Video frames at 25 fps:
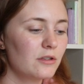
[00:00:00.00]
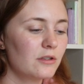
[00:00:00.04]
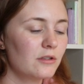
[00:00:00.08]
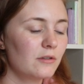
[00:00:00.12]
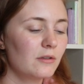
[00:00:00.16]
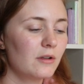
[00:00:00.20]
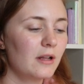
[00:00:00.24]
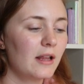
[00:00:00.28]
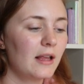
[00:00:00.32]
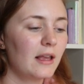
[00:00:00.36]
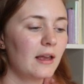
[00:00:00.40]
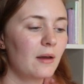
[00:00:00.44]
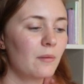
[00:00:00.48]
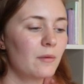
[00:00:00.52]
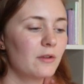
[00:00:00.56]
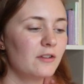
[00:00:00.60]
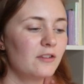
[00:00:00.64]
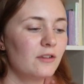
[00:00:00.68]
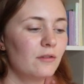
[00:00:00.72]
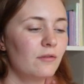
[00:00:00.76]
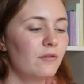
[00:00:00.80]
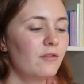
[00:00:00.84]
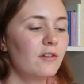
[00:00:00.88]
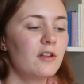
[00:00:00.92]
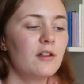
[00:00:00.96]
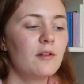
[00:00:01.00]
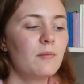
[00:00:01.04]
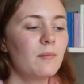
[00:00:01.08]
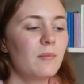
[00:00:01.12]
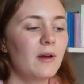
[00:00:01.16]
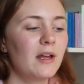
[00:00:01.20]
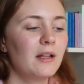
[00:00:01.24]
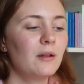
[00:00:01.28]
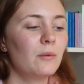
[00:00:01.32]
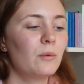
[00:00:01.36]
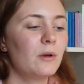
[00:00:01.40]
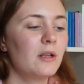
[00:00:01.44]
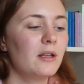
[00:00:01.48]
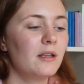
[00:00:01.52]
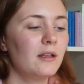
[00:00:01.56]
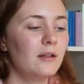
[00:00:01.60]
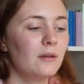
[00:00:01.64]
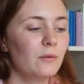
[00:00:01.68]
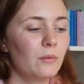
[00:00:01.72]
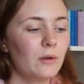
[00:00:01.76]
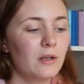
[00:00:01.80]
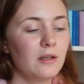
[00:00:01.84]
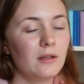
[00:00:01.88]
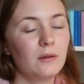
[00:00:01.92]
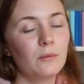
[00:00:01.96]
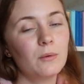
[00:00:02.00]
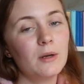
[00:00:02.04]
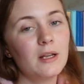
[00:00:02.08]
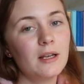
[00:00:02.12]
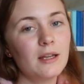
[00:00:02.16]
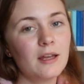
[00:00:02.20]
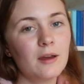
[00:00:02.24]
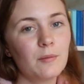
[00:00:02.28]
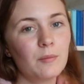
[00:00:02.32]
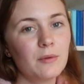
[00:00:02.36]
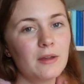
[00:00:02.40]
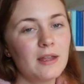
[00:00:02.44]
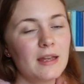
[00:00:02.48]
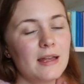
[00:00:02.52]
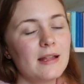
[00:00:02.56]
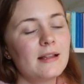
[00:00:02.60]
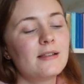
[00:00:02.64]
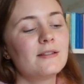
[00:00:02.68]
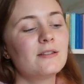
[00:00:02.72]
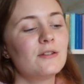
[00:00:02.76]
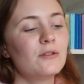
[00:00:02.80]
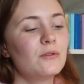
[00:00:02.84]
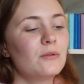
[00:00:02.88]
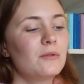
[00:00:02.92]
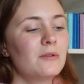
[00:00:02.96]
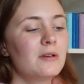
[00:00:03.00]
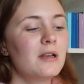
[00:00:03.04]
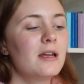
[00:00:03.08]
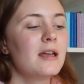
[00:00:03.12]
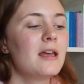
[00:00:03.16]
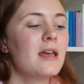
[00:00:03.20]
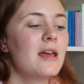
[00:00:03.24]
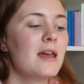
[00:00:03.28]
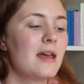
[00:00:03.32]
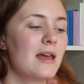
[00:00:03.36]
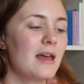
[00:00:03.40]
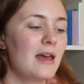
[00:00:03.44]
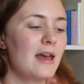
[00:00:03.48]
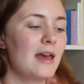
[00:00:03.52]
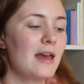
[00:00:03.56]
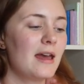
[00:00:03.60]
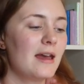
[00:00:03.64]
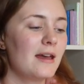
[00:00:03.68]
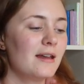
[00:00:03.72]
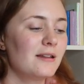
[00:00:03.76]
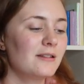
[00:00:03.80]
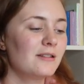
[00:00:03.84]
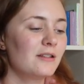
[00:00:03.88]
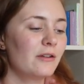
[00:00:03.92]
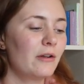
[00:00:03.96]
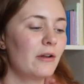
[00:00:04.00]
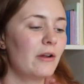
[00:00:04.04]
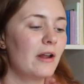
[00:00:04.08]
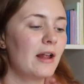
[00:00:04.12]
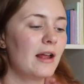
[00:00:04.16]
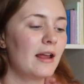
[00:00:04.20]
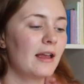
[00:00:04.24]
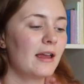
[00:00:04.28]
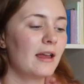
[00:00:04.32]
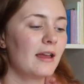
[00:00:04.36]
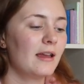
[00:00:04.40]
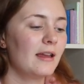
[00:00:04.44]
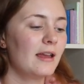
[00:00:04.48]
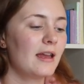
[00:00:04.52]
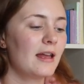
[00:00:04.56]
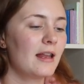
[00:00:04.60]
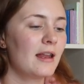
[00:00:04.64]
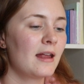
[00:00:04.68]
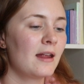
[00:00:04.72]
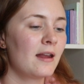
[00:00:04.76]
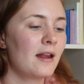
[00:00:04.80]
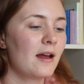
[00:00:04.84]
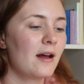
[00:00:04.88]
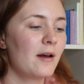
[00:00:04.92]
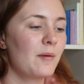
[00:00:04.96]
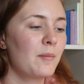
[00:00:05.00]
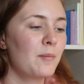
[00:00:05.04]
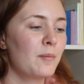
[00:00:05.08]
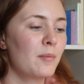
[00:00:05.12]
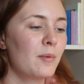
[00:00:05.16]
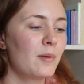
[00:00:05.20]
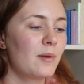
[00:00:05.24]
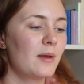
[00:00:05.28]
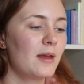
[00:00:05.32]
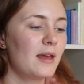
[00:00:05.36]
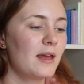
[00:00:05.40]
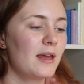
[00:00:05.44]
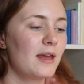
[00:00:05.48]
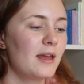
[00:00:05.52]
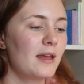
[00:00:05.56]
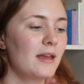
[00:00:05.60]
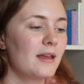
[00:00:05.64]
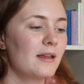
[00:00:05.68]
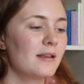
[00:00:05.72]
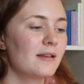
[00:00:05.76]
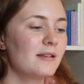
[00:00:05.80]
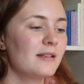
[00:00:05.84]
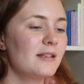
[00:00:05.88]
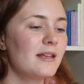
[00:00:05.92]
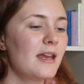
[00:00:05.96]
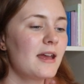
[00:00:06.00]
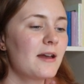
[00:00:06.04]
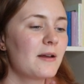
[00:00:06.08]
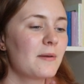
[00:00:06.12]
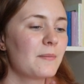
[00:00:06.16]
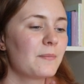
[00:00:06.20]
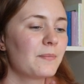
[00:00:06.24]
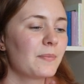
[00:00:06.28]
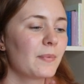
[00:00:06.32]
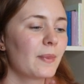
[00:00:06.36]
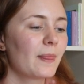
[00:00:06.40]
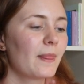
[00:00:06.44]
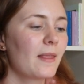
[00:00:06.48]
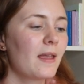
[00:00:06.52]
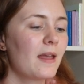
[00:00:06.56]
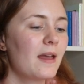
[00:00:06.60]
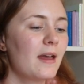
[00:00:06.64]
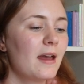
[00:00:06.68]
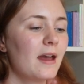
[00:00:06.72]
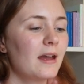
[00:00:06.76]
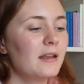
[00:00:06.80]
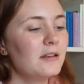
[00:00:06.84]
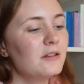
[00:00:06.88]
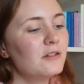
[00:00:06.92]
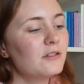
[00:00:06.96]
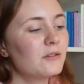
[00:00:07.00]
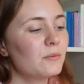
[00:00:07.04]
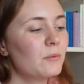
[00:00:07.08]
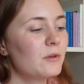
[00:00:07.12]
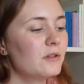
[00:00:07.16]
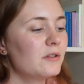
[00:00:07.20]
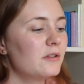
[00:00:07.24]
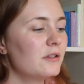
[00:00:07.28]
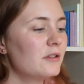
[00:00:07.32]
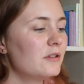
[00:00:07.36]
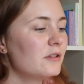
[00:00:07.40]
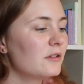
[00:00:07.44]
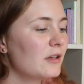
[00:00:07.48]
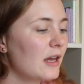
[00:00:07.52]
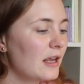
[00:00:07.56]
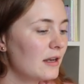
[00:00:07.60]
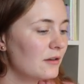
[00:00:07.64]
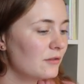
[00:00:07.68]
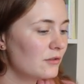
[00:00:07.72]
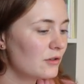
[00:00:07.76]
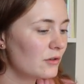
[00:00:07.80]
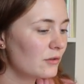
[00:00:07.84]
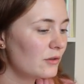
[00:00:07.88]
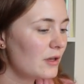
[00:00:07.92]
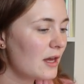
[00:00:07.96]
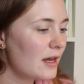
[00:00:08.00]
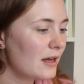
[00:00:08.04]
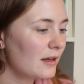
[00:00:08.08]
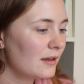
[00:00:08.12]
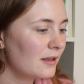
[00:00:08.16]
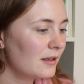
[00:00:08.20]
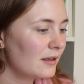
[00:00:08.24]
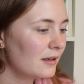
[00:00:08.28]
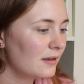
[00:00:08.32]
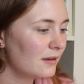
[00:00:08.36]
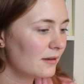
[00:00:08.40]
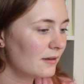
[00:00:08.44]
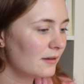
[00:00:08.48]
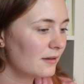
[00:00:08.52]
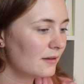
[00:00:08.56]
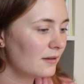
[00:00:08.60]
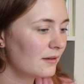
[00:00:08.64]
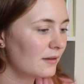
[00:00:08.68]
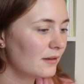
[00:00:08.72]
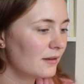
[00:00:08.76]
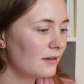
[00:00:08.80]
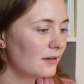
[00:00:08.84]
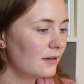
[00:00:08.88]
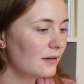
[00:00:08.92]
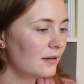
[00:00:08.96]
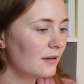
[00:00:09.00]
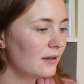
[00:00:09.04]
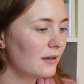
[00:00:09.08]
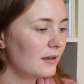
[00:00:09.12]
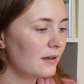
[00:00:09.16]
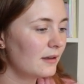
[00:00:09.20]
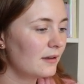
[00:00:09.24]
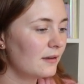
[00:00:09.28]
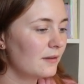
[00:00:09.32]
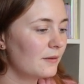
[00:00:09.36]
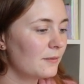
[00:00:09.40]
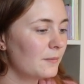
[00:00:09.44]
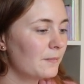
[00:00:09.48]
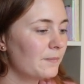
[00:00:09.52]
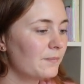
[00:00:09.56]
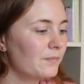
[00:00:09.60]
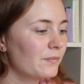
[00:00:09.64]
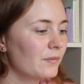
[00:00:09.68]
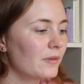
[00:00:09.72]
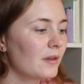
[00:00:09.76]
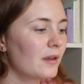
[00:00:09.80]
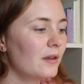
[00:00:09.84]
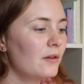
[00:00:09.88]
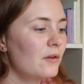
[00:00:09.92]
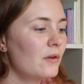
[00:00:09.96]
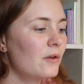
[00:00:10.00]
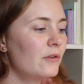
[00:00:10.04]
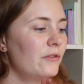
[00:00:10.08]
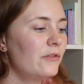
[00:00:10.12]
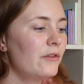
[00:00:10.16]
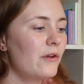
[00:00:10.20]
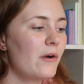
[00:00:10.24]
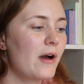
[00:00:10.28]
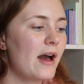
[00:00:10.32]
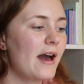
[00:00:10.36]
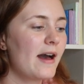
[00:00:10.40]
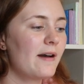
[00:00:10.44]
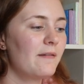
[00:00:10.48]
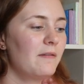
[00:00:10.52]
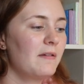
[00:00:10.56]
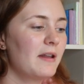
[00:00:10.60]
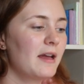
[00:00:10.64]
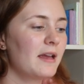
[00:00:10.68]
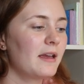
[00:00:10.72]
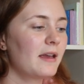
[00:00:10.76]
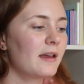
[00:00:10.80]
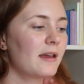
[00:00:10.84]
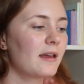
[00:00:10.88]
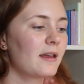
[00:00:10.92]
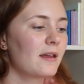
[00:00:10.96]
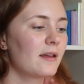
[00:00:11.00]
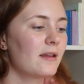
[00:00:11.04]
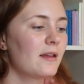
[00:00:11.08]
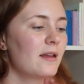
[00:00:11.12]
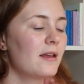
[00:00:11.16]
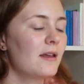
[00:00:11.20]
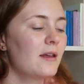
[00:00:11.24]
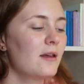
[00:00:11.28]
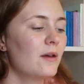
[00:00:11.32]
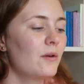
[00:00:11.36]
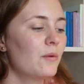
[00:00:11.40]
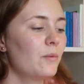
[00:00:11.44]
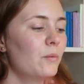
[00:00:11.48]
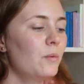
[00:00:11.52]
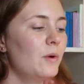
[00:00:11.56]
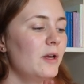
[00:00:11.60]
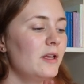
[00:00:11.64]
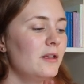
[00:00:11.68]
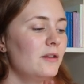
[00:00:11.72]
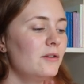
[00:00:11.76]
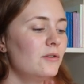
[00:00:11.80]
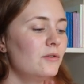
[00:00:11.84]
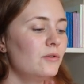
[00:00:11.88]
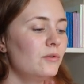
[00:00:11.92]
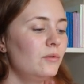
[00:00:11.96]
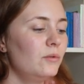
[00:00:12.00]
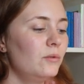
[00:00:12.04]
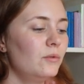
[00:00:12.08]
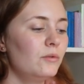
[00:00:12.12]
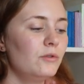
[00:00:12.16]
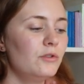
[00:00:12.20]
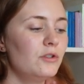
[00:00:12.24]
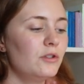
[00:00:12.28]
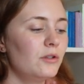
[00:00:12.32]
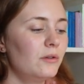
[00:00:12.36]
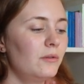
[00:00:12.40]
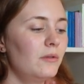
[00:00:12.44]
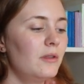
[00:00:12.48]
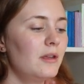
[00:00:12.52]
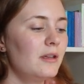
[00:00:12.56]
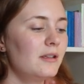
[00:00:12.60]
to do. Like, I want to film my 2020 update soon so that I can get it up. And yeah. I just wanted to kind of show, yeah, and you also have like, when you do